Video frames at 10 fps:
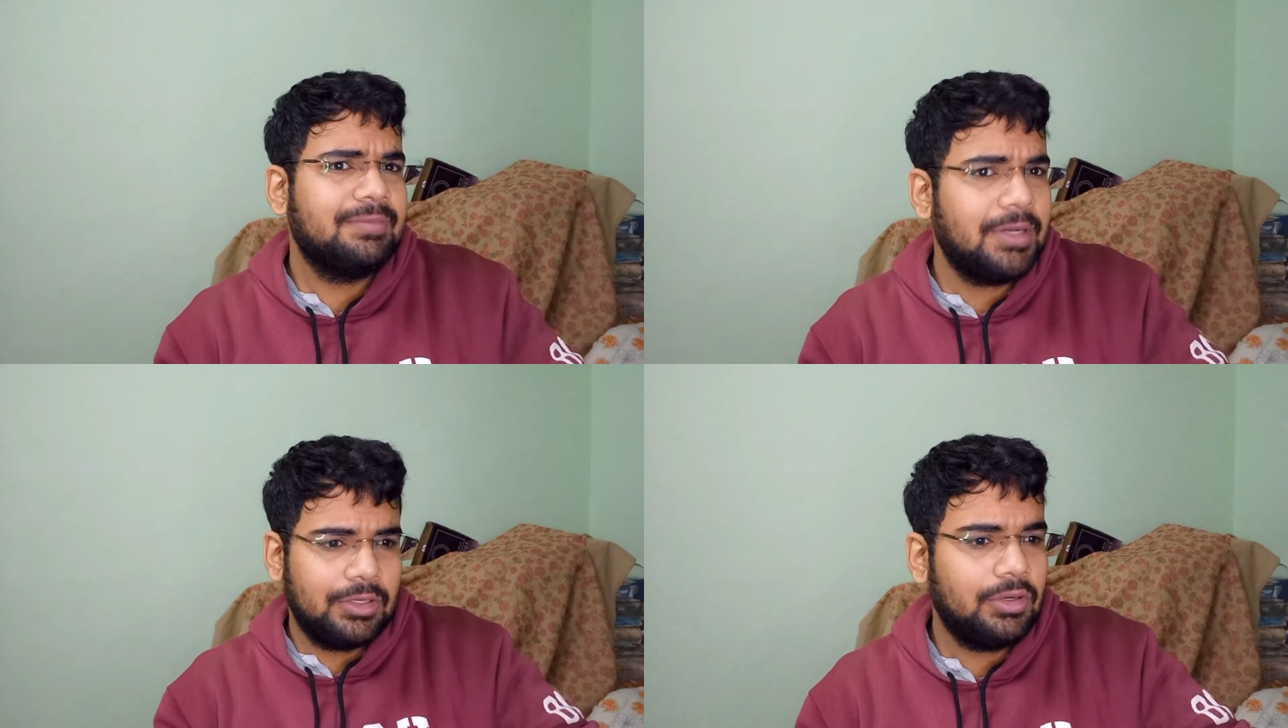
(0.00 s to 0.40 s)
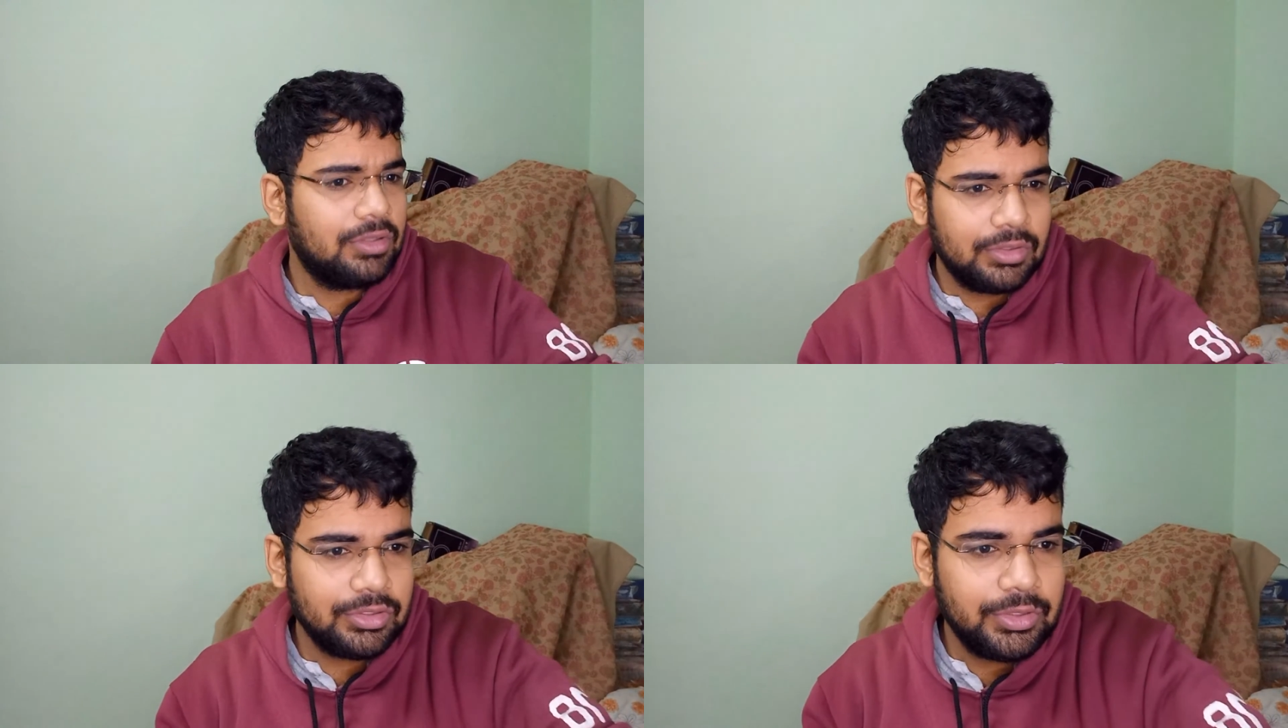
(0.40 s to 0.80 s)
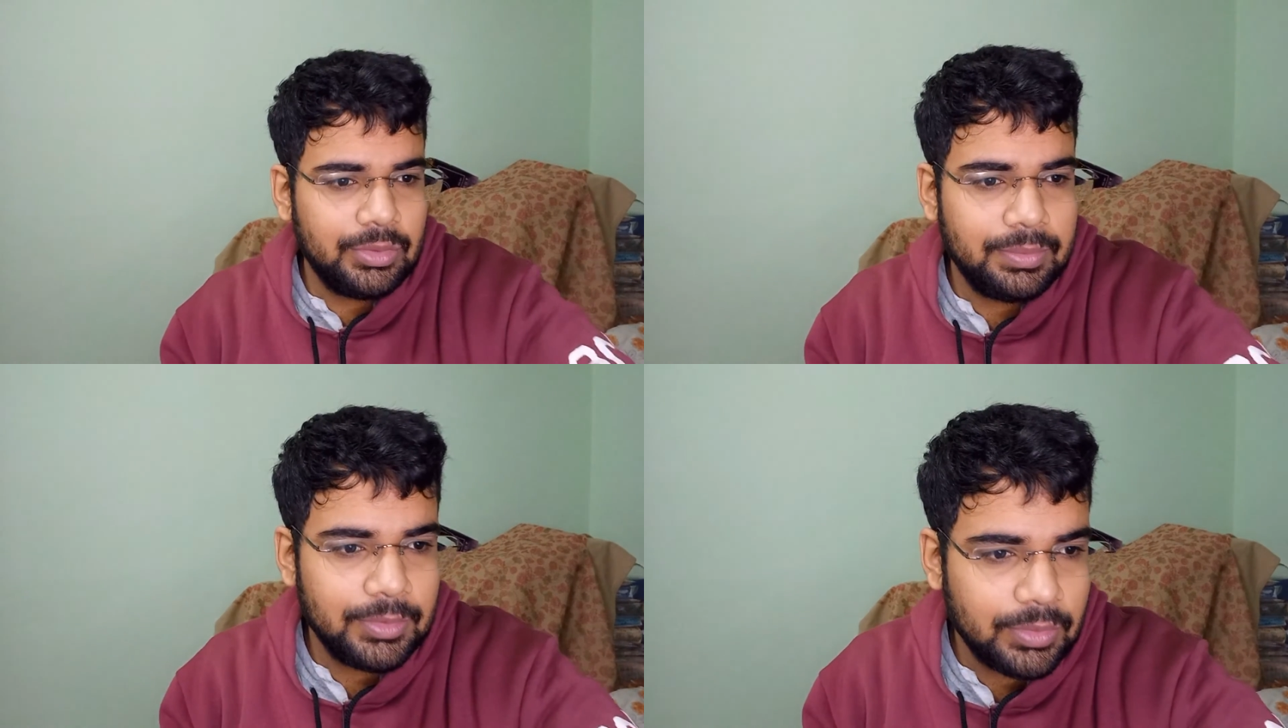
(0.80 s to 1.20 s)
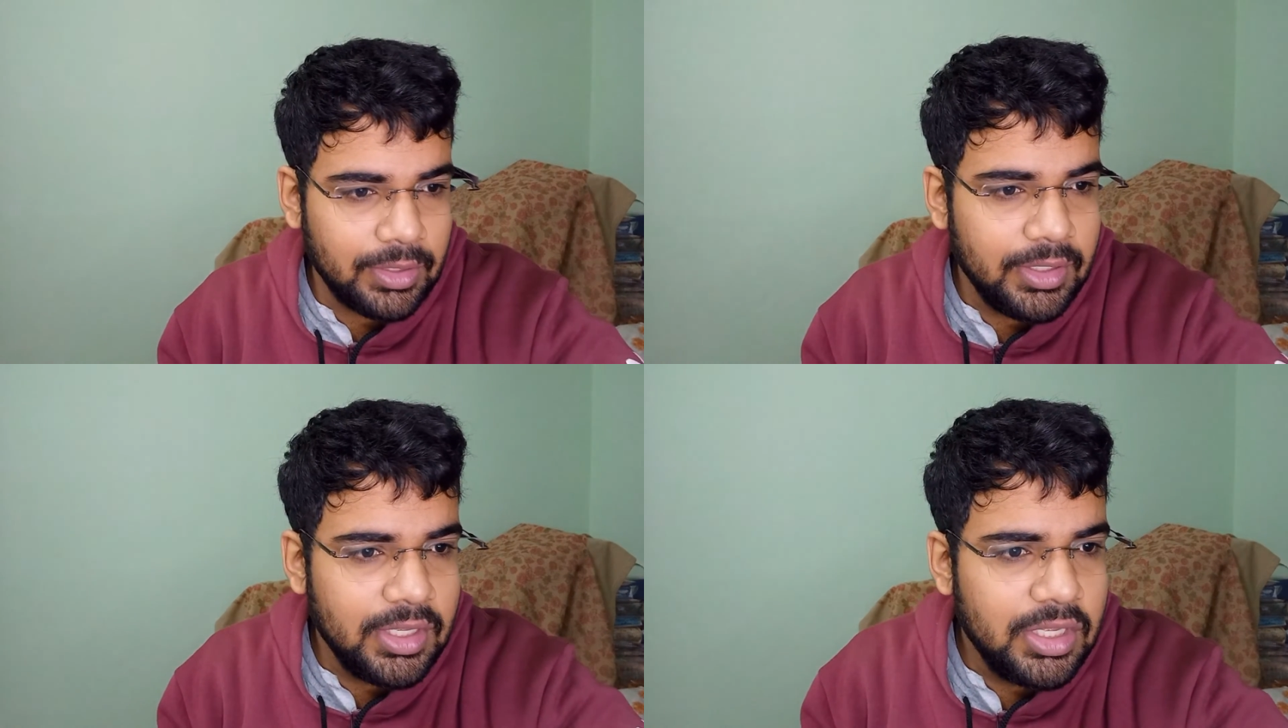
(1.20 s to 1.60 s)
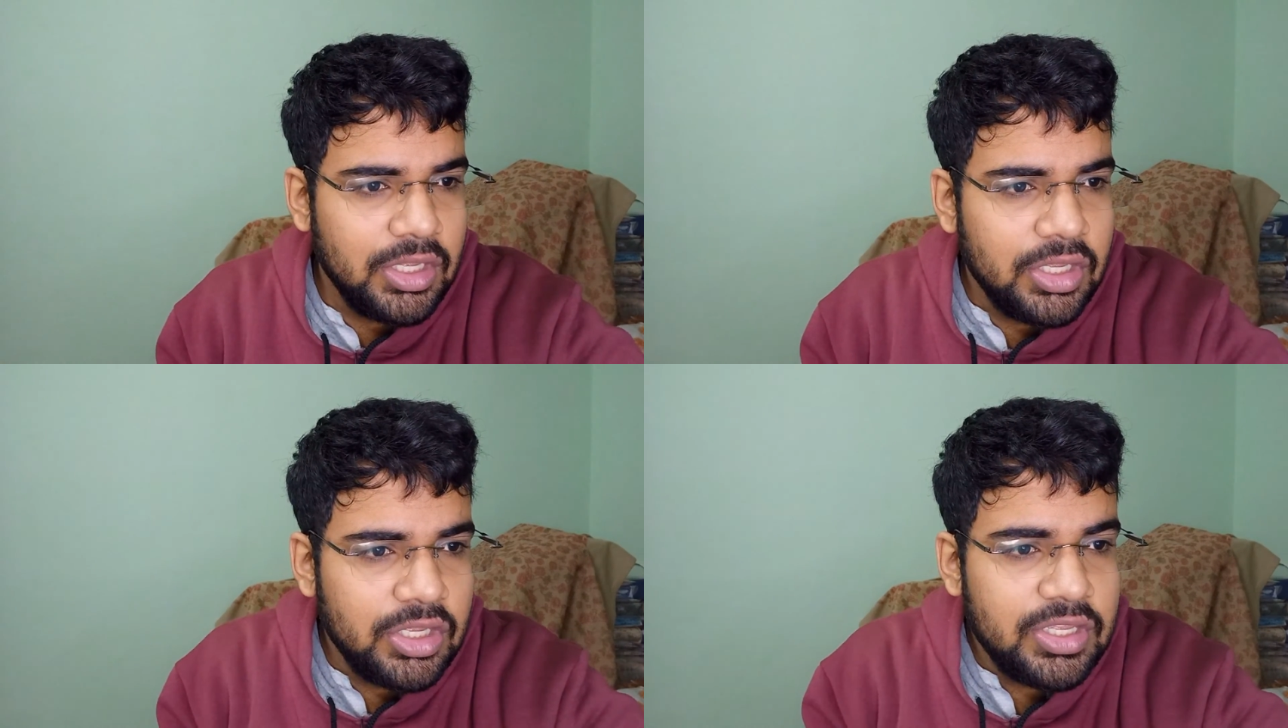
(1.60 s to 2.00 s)
but not on Udemy, okay?
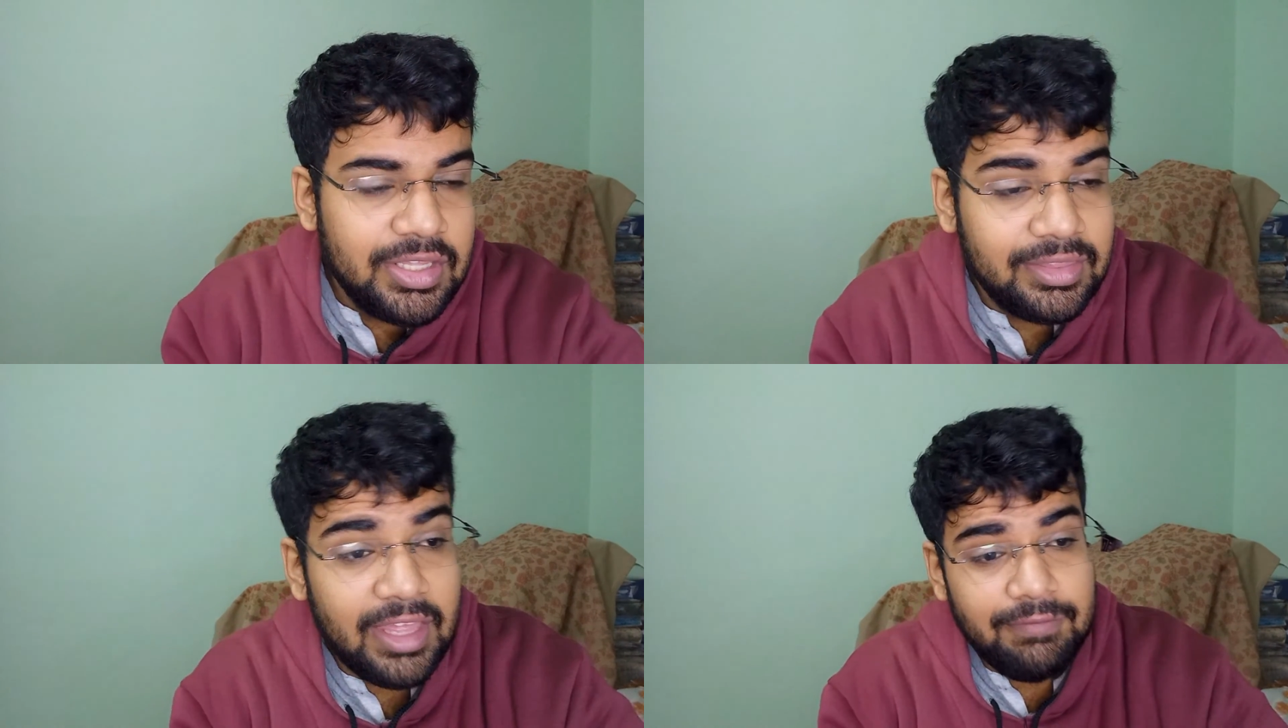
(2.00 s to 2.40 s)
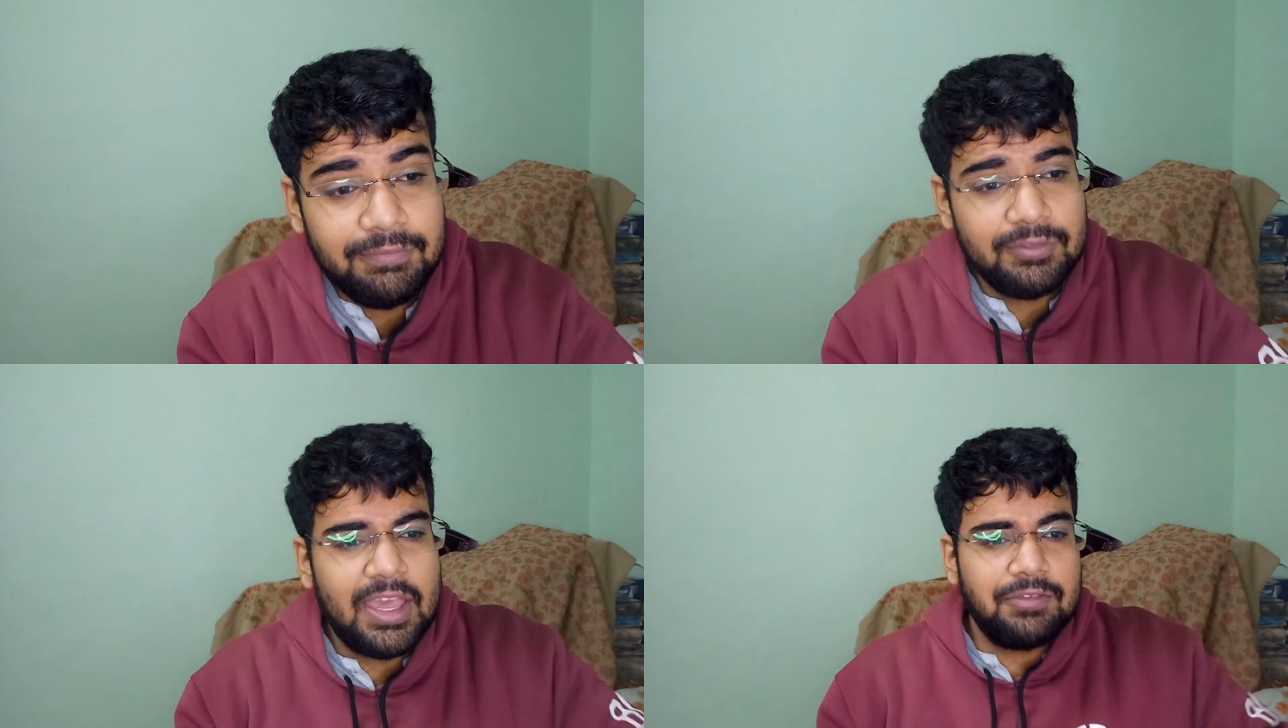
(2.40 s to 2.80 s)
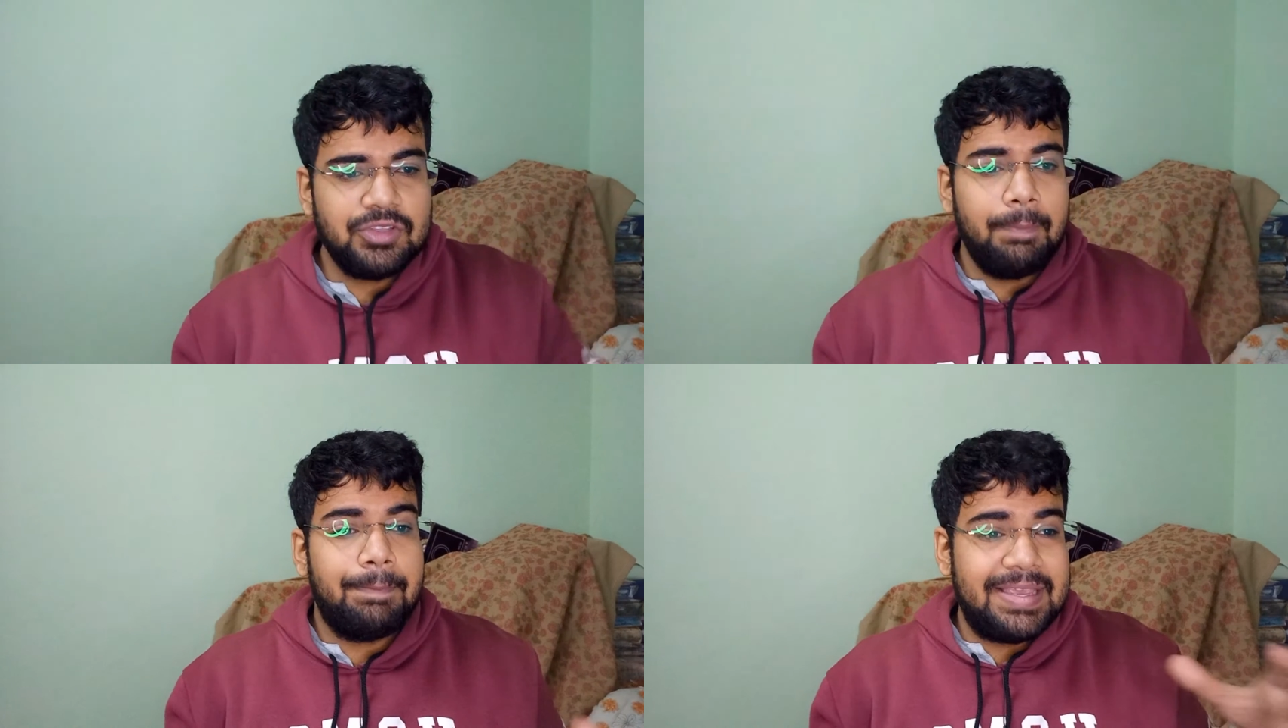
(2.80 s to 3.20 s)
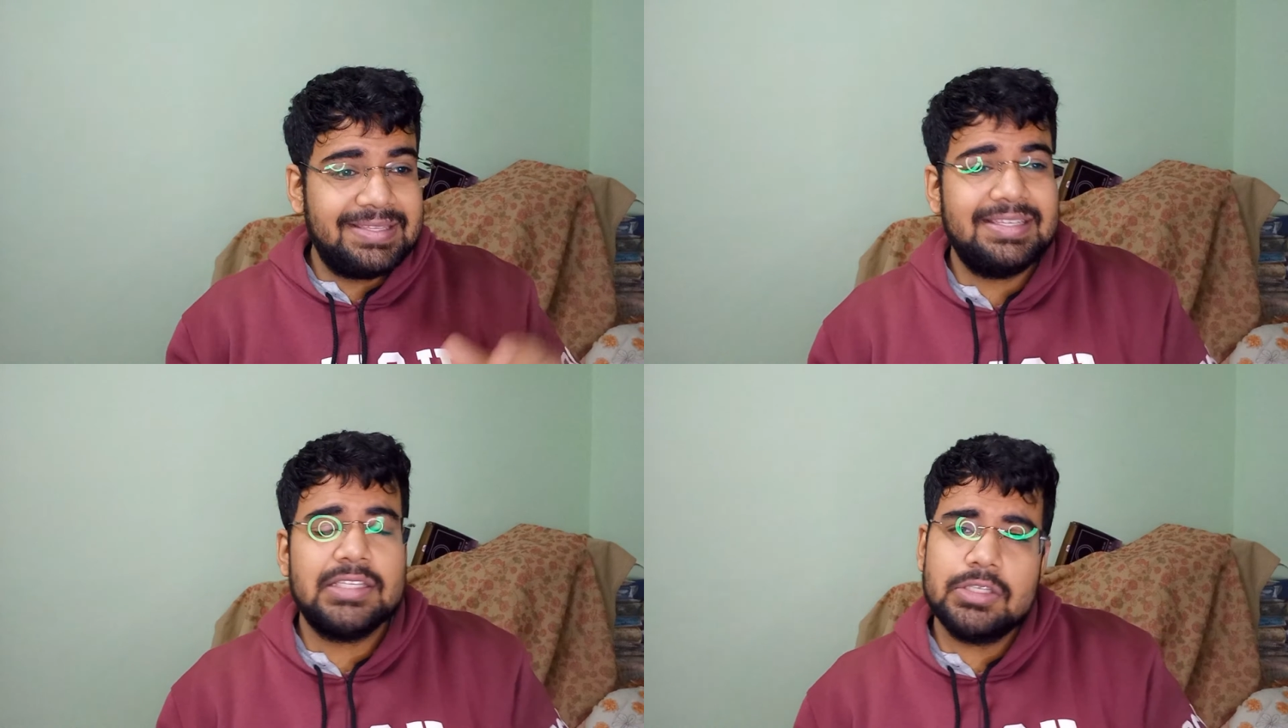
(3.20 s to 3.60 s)
Then we have some basics